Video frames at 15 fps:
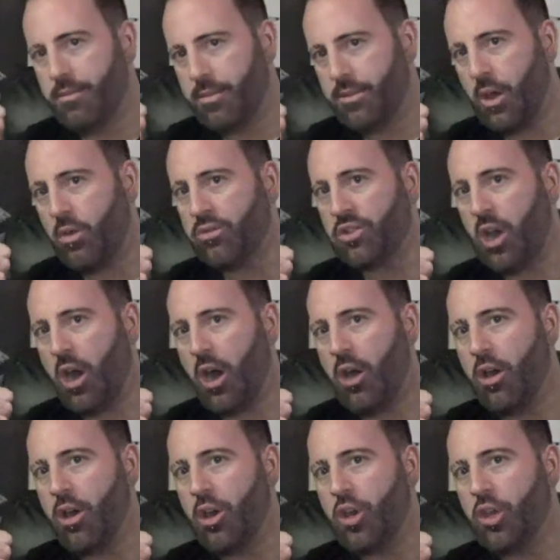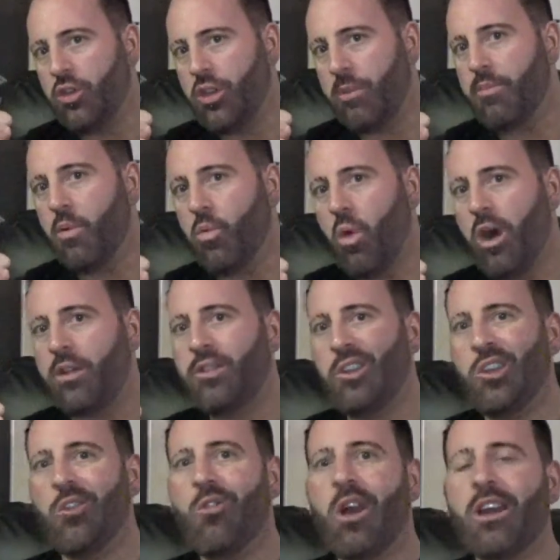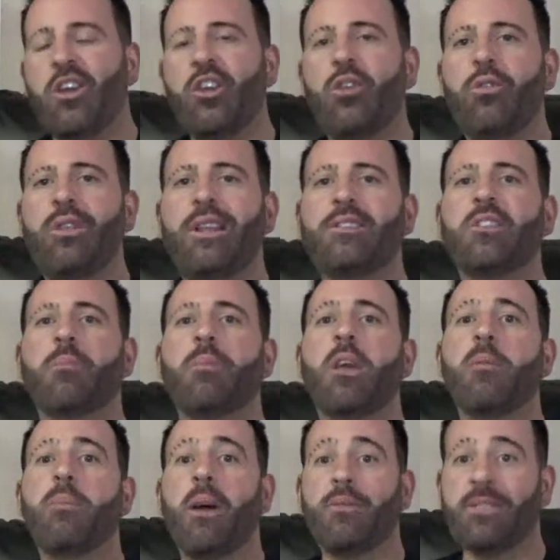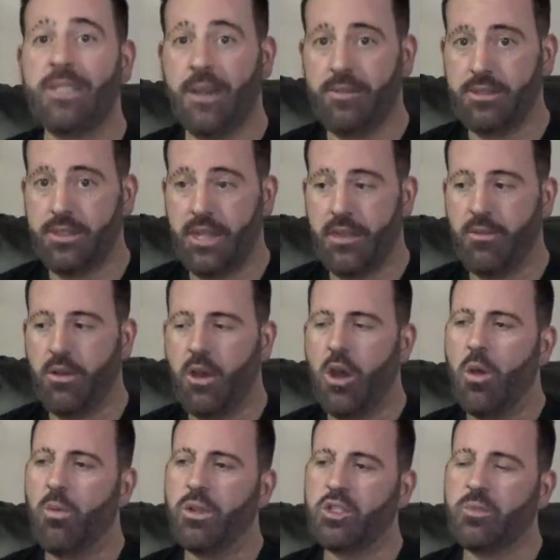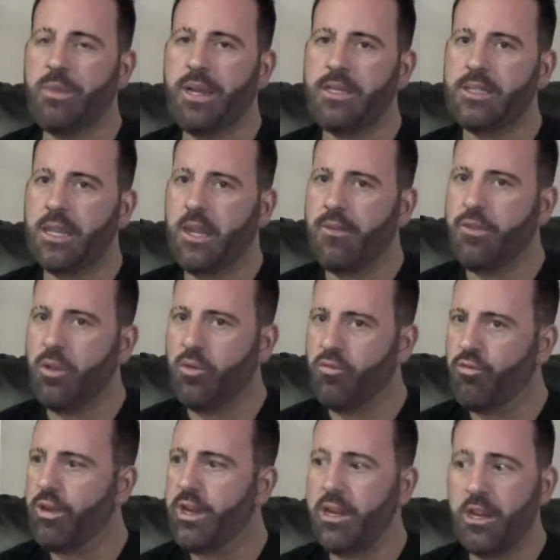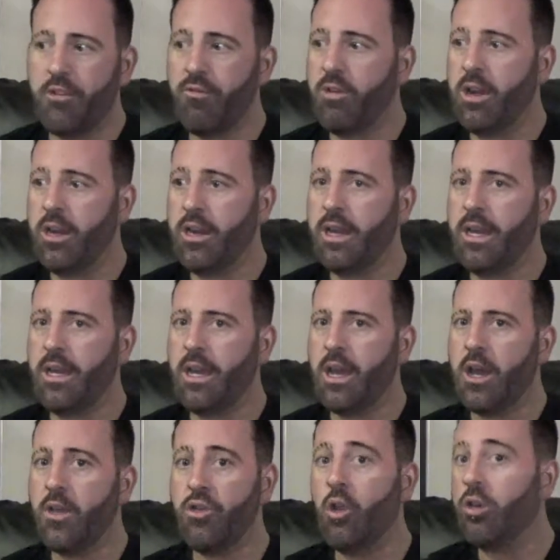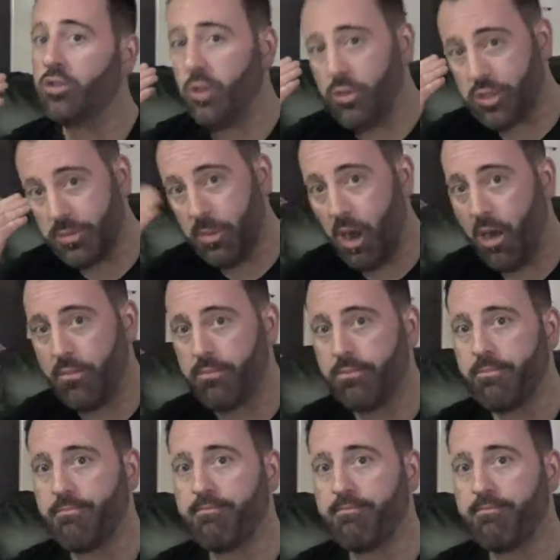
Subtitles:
Those are: number one, your IQ needs to be above 70, which means if you're really, really not too smart,